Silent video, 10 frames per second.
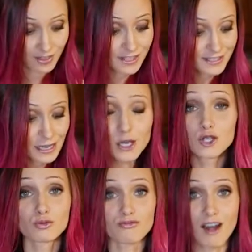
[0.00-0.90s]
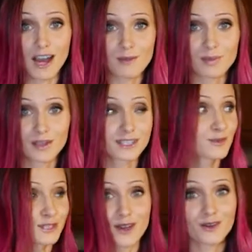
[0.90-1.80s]
This thing is ripe because it
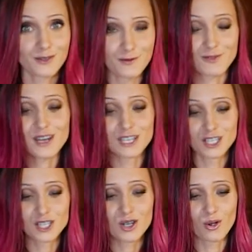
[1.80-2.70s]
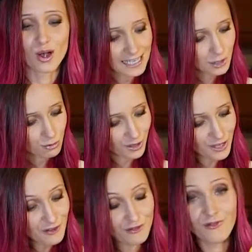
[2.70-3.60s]
was out of the fridge too. It's
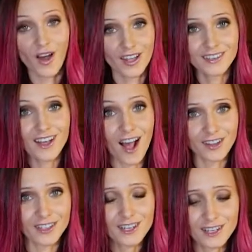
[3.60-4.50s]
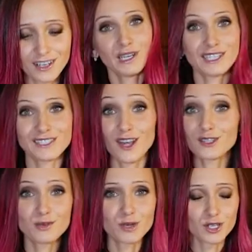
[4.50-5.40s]
really fun color, but it's not
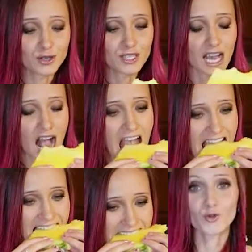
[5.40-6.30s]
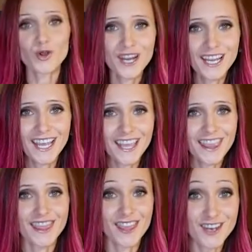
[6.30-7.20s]
super juicy. Bring
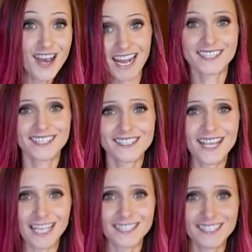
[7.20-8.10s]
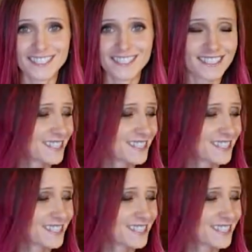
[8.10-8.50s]
in the next contestant.